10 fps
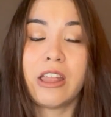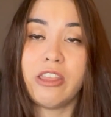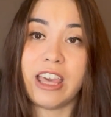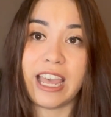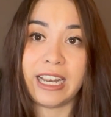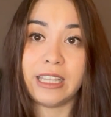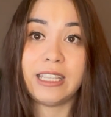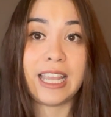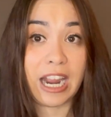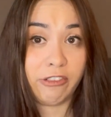than
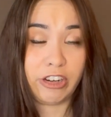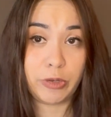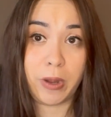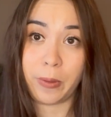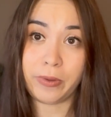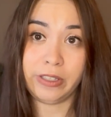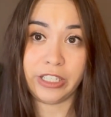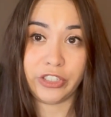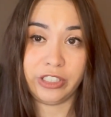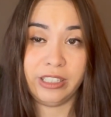the average
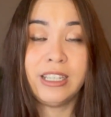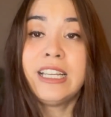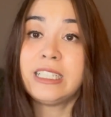population.